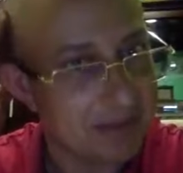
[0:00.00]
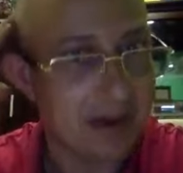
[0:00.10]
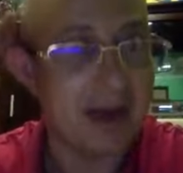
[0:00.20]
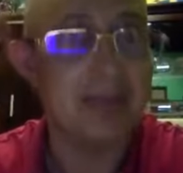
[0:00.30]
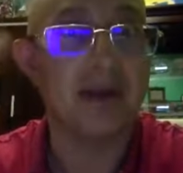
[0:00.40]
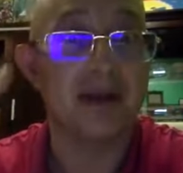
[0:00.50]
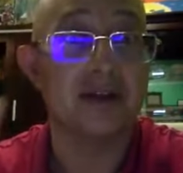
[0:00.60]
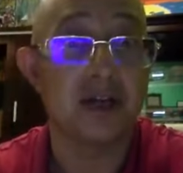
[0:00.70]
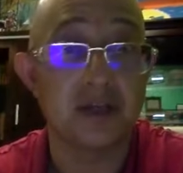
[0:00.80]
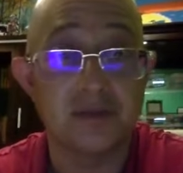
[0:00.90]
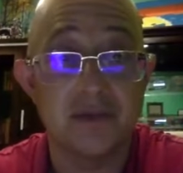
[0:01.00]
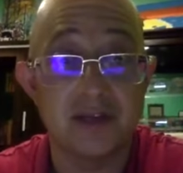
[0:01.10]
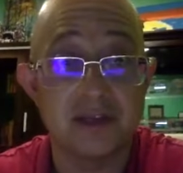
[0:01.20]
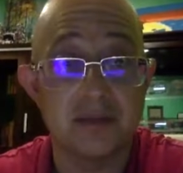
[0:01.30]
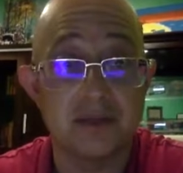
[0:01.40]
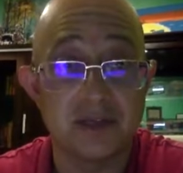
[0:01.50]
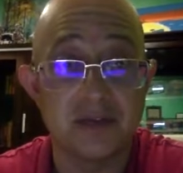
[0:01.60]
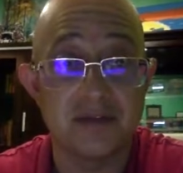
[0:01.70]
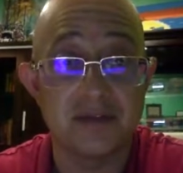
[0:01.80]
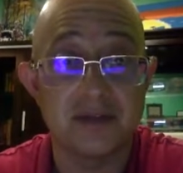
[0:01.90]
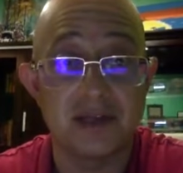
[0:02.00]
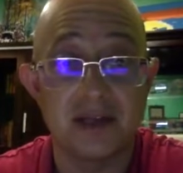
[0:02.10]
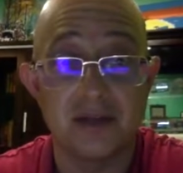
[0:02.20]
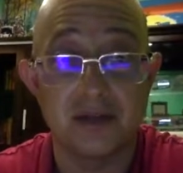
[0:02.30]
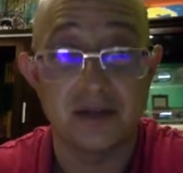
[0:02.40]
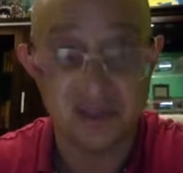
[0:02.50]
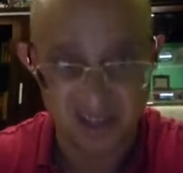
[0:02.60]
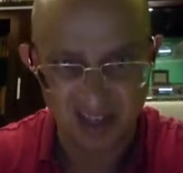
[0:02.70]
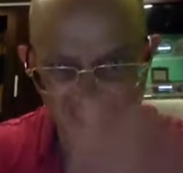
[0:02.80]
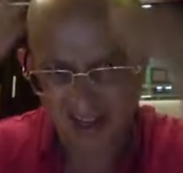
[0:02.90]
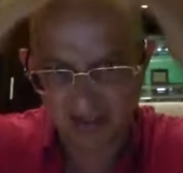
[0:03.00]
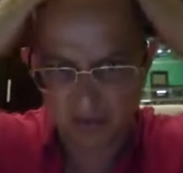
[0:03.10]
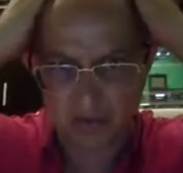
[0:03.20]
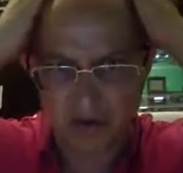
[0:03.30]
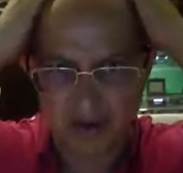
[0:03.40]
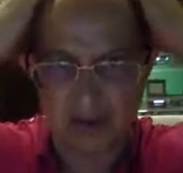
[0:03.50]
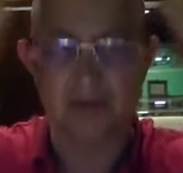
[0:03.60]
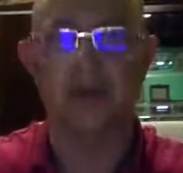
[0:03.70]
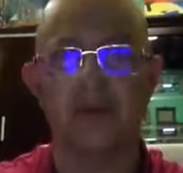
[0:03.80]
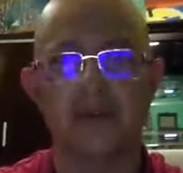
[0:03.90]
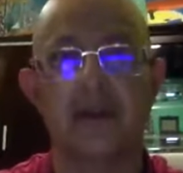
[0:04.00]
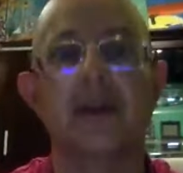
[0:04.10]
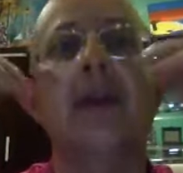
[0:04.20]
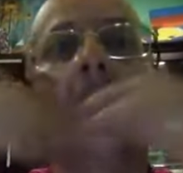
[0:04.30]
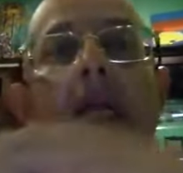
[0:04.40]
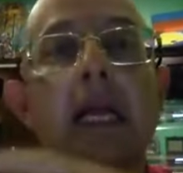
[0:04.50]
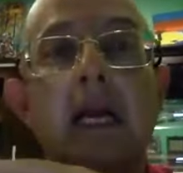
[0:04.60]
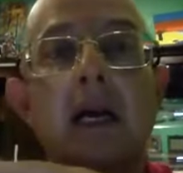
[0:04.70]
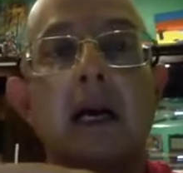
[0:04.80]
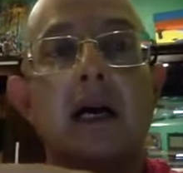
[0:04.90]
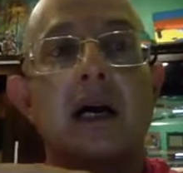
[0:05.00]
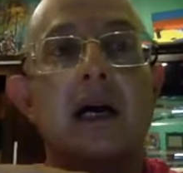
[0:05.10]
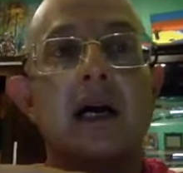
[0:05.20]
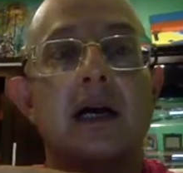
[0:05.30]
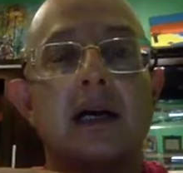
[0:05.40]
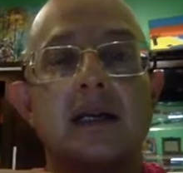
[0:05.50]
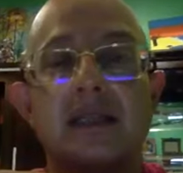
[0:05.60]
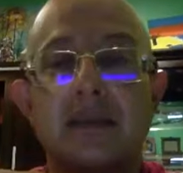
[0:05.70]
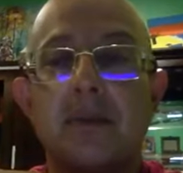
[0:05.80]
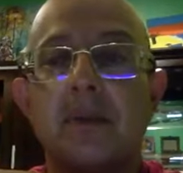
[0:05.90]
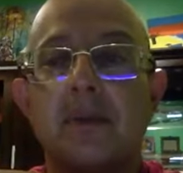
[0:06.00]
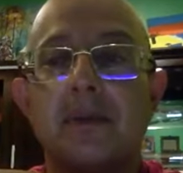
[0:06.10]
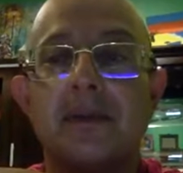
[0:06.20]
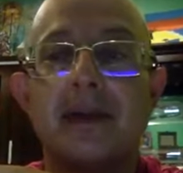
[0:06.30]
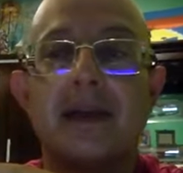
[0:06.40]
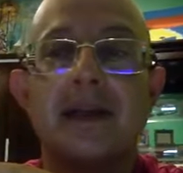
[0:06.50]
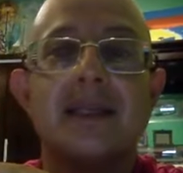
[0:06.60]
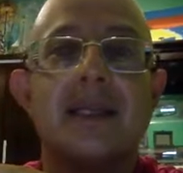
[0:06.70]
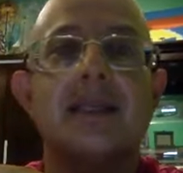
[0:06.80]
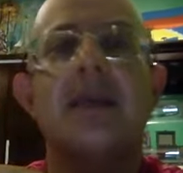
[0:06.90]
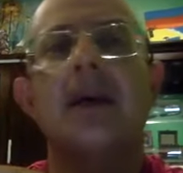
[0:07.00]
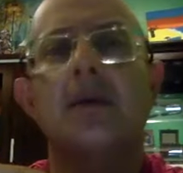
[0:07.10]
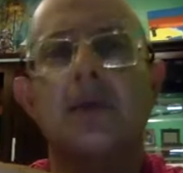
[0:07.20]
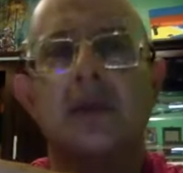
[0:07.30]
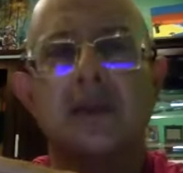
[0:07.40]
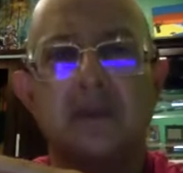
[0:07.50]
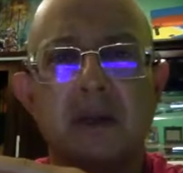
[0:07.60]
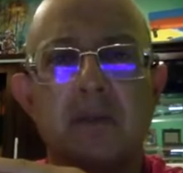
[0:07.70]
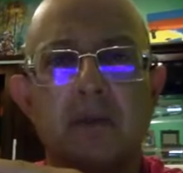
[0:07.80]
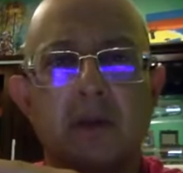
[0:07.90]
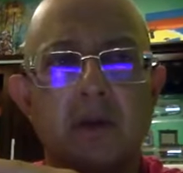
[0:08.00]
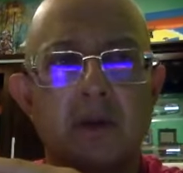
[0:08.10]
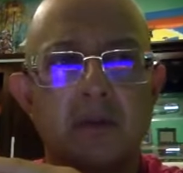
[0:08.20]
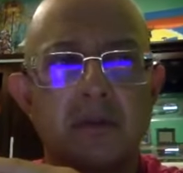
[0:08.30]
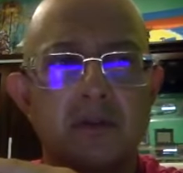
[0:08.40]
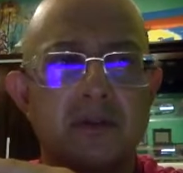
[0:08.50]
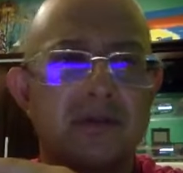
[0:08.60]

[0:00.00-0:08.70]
I'm like in charge of customer service, and you can see I have no hair because of it. Some people try, let's say they come in the bad mood at home. So